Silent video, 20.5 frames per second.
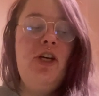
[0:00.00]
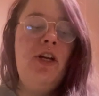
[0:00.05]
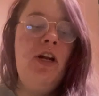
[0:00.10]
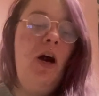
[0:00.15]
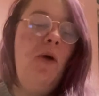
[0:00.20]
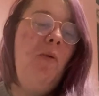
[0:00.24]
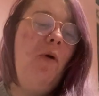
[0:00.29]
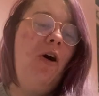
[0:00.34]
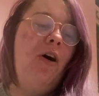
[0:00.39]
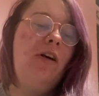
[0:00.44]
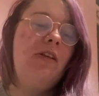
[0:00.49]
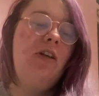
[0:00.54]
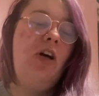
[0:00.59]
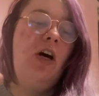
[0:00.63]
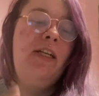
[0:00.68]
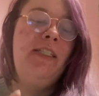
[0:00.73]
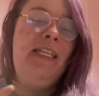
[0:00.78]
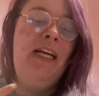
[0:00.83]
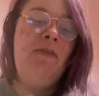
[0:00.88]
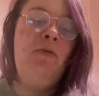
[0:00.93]
You know what?
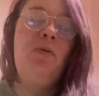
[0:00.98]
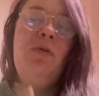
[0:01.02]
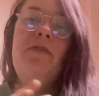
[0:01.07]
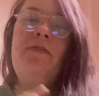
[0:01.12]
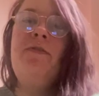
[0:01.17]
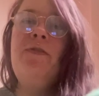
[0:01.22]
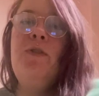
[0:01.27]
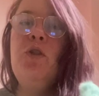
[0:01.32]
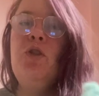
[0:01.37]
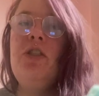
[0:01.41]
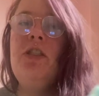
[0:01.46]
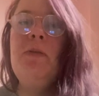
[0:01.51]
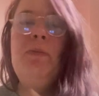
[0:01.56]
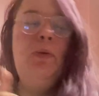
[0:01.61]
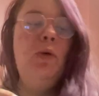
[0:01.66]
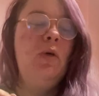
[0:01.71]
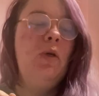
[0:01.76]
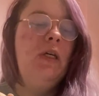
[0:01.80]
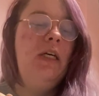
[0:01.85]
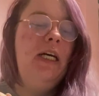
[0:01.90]
I never would have thought to
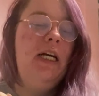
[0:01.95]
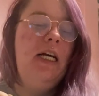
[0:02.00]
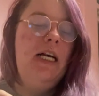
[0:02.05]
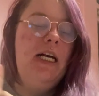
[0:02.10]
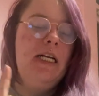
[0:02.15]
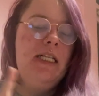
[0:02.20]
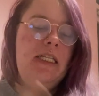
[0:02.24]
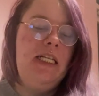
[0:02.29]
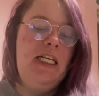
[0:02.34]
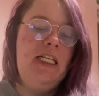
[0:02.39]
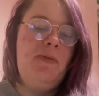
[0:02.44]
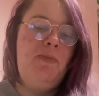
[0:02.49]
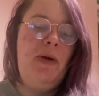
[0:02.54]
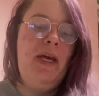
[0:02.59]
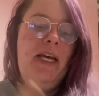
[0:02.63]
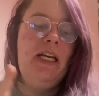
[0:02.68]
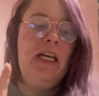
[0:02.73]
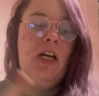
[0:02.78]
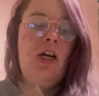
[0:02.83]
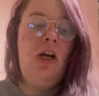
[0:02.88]
put this
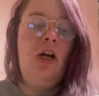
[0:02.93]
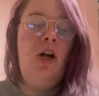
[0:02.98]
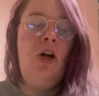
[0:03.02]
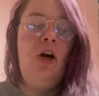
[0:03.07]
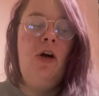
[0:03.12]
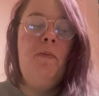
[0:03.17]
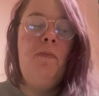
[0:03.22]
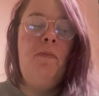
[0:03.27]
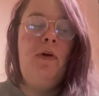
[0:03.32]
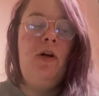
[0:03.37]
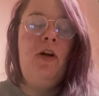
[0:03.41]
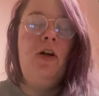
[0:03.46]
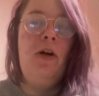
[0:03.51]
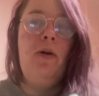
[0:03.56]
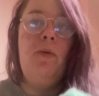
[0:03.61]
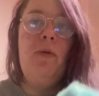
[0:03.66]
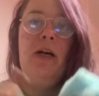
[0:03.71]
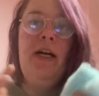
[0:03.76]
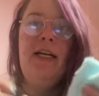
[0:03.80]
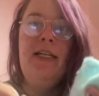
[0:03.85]
pink and light
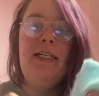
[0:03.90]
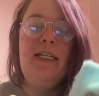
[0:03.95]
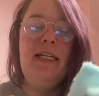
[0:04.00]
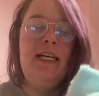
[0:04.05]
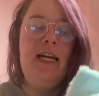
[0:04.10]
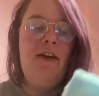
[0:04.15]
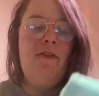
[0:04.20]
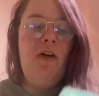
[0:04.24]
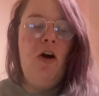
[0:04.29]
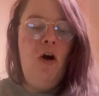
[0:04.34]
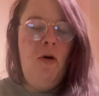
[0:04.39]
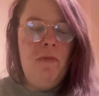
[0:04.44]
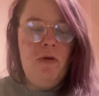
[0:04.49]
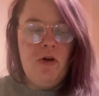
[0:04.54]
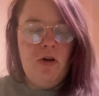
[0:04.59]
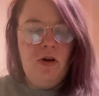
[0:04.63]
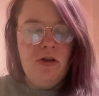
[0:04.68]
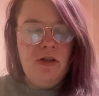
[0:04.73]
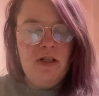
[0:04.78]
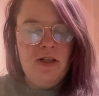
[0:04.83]
blue together. Oh my
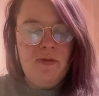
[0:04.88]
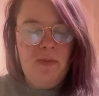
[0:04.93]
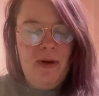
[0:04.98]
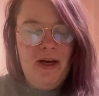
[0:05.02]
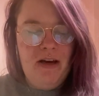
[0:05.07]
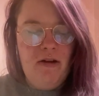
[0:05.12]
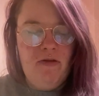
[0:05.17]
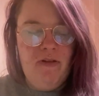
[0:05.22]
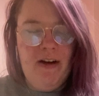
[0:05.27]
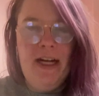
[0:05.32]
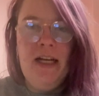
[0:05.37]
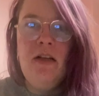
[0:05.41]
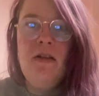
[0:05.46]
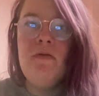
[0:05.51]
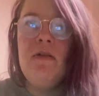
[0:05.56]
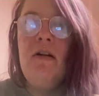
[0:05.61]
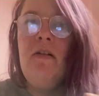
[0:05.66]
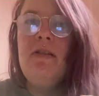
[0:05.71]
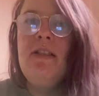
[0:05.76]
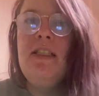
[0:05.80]
God, there's a bit of green as well.